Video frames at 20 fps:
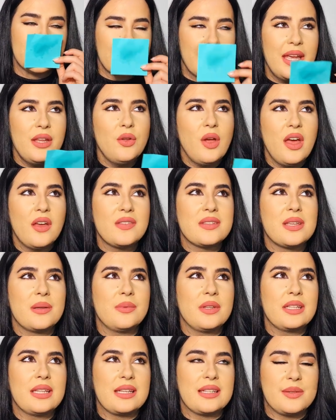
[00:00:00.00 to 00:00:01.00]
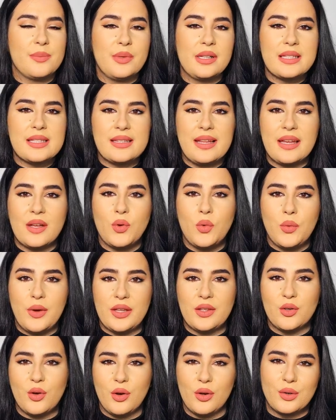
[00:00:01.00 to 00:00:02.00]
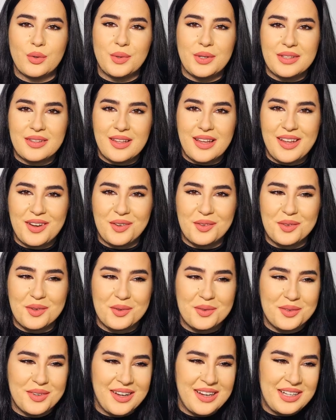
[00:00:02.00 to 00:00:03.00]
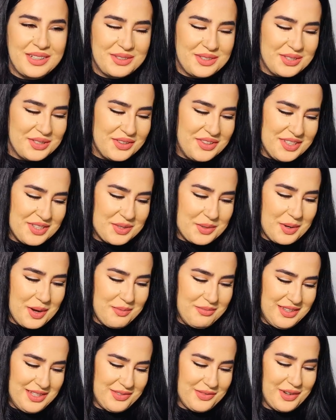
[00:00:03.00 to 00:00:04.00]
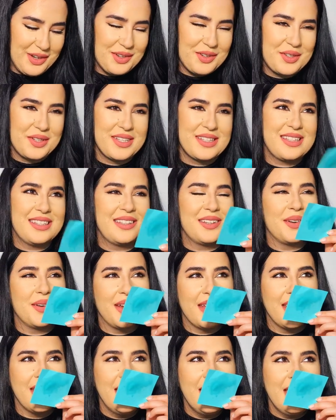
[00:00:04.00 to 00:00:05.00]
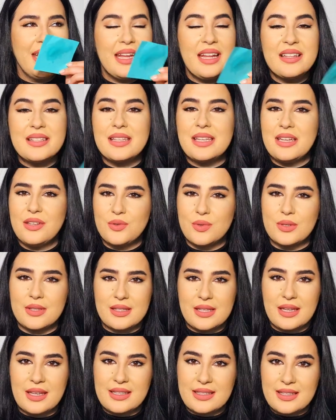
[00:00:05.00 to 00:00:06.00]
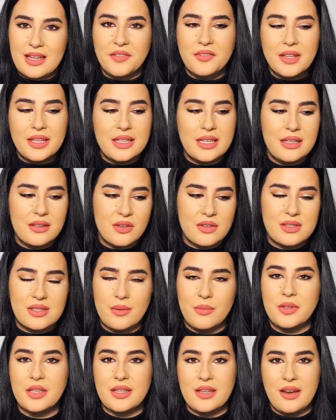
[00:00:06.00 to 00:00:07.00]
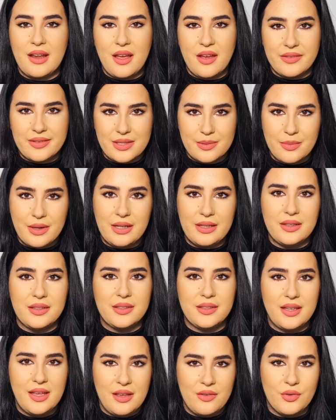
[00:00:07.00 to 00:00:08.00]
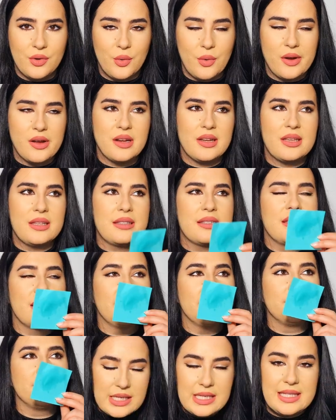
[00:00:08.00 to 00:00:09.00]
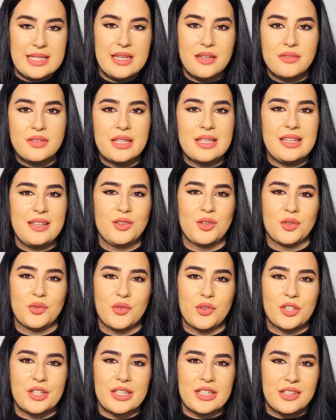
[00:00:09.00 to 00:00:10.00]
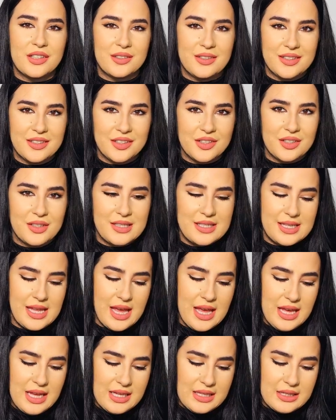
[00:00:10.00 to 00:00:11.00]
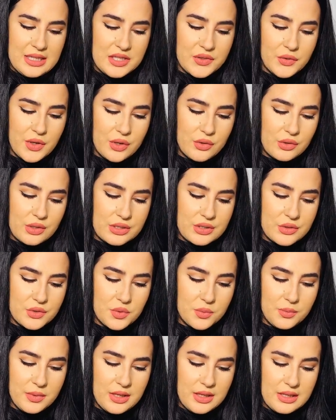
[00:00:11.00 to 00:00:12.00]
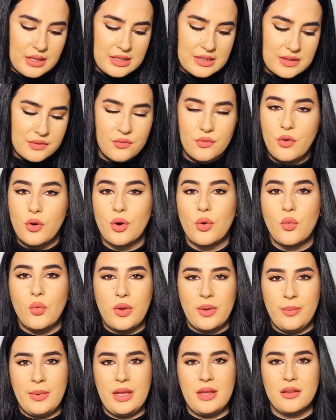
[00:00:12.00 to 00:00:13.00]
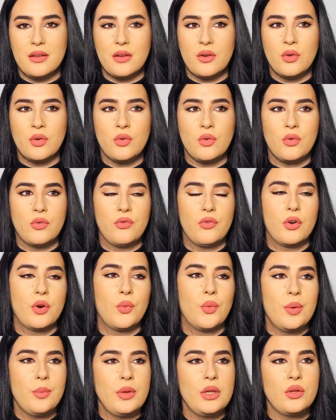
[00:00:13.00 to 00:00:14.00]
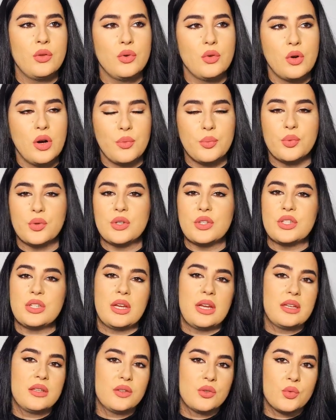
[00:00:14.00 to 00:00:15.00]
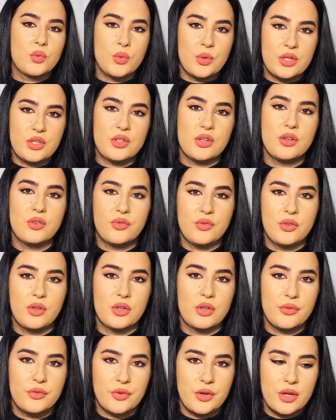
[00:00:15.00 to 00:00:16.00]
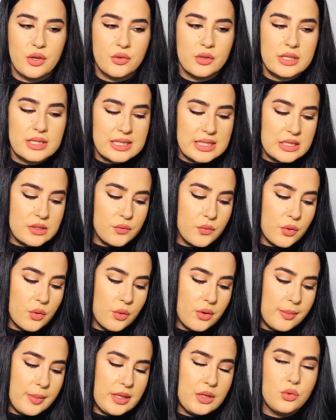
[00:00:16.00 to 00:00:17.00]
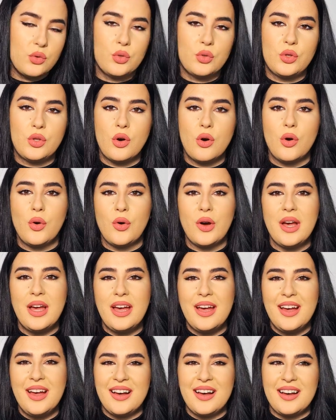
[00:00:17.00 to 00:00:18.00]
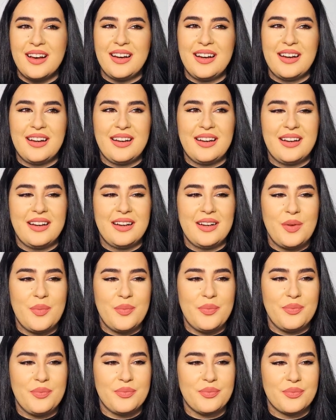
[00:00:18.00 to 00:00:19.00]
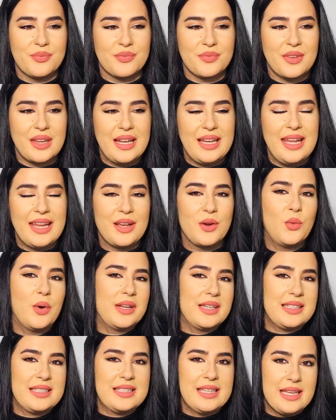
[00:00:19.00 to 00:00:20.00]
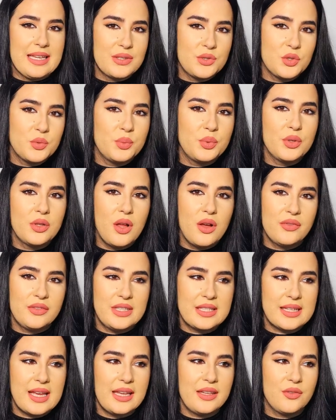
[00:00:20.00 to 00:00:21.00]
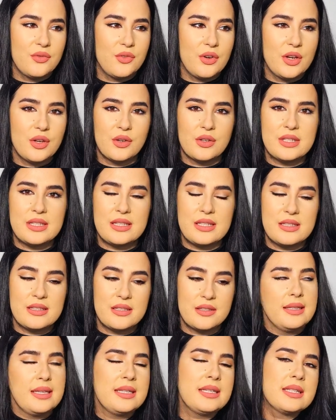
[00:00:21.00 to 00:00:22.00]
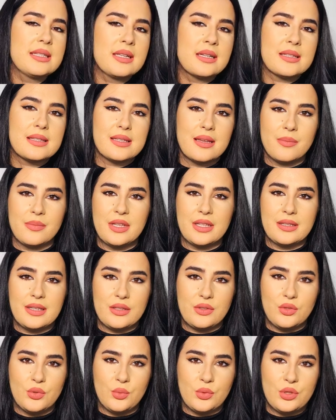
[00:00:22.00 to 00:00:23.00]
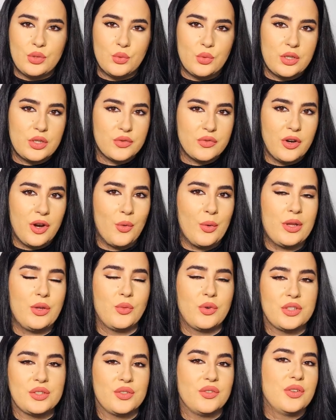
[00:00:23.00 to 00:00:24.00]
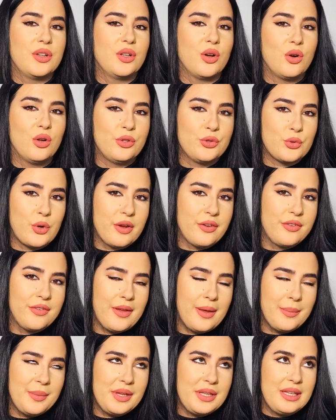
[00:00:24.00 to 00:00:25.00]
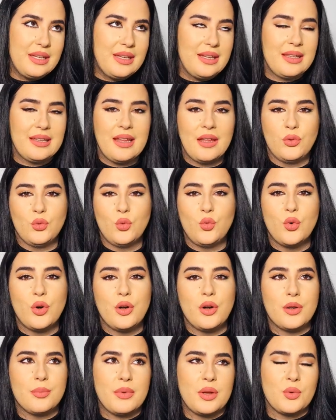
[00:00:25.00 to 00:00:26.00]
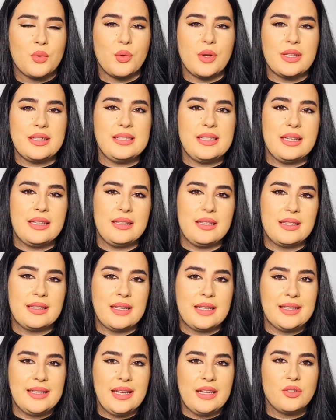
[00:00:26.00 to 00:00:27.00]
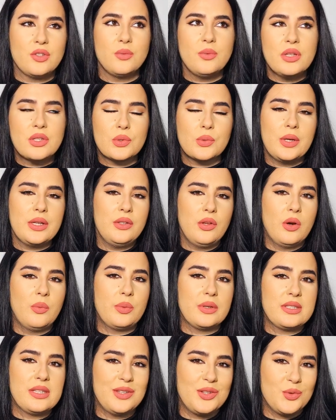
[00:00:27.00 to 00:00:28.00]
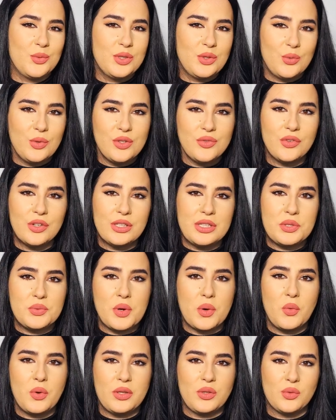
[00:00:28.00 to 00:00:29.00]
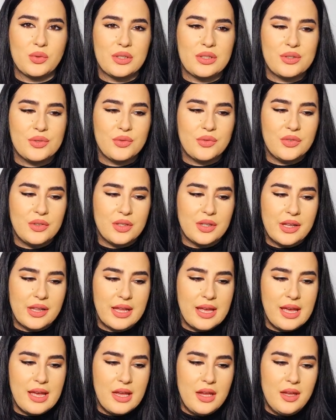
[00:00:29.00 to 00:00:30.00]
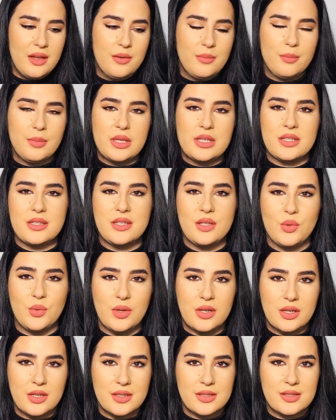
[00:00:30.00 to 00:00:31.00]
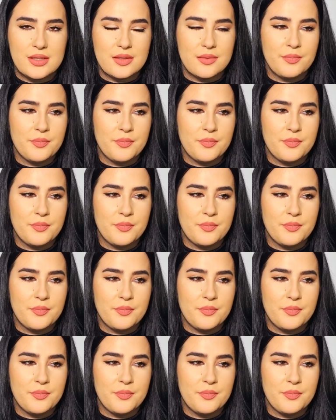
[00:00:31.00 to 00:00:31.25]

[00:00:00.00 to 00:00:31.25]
And you have something that smells like wet concrete. I don't know how to describe this fragrance in a way. It's interesting. It's definitely not something that I have smelled everywhere. It's it's definitely not for the girly girls. This fragrance to me is for women who for women who appreciate richer floral fragrances, for women who know um, like what it takes to pull off this kind of fragrances. This is not something that you would reach for when you want to feel ultra feminine and warm and radiating that day. To me, it's quite the opposite. You would reach for this one when you want to feel mysterious,